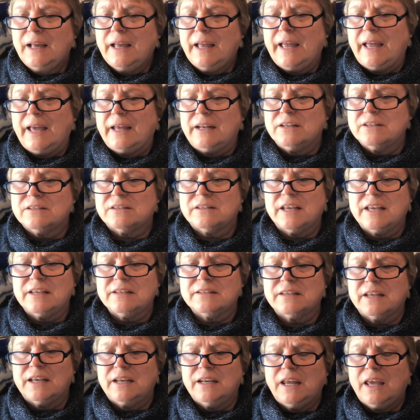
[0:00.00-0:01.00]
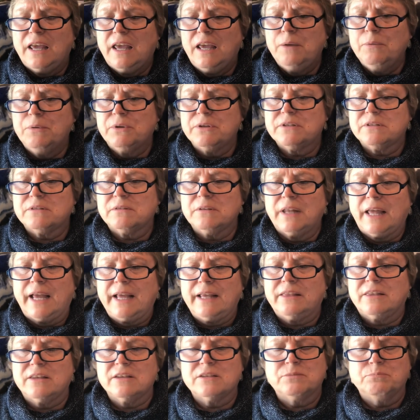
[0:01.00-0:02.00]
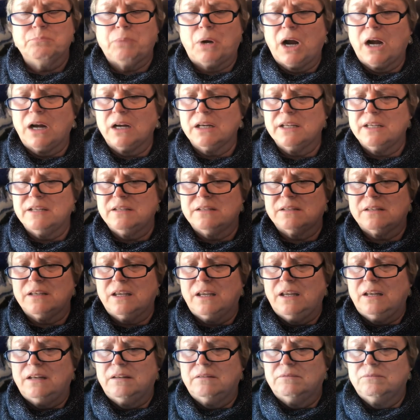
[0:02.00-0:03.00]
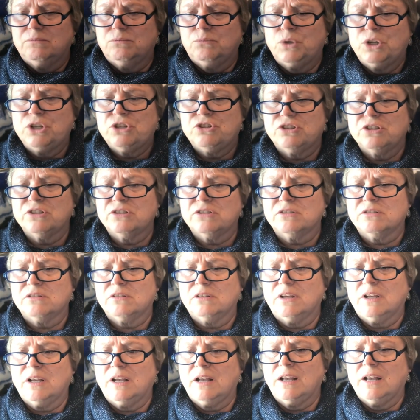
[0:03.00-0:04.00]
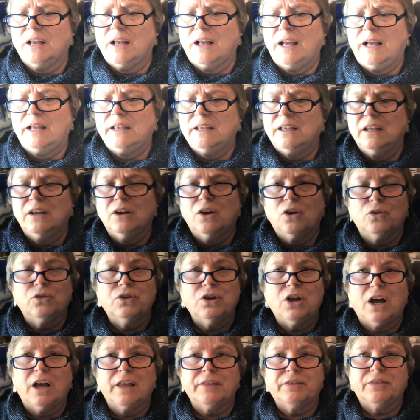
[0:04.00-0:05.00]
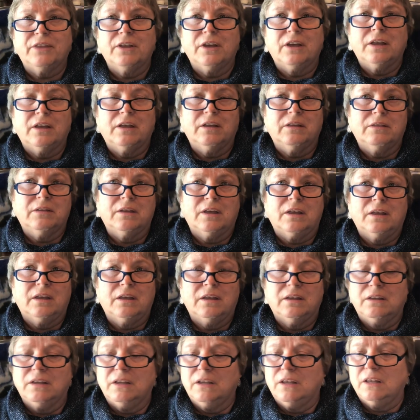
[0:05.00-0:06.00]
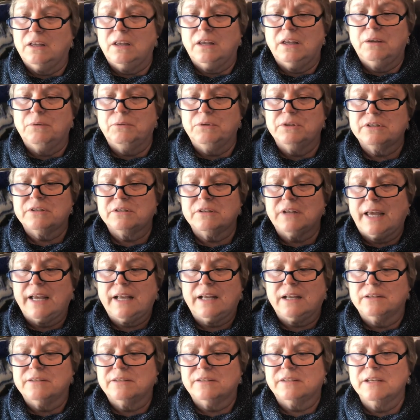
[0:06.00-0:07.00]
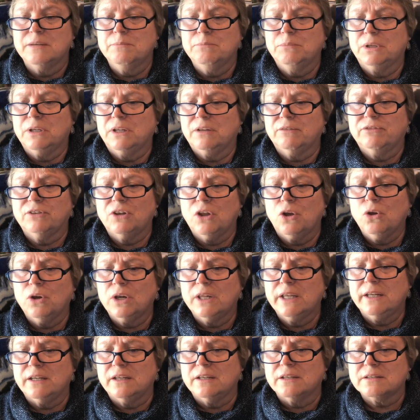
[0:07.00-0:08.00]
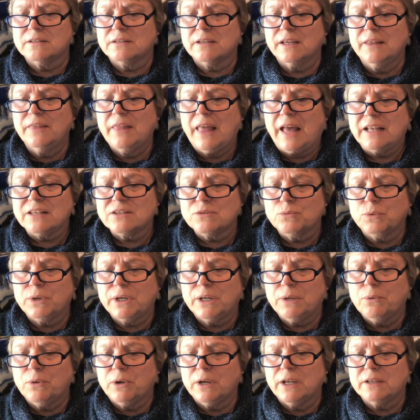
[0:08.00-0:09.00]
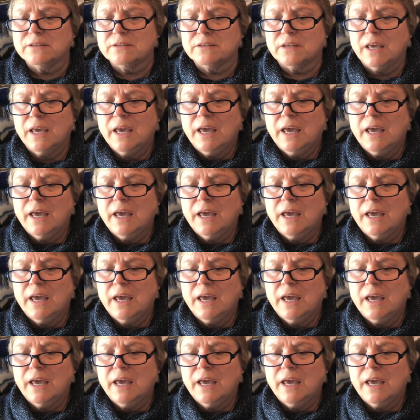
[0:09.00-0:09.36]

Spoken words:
And it says that he was like this barley seed, which is, not it was like a symbol of lowliness. And that's what he was.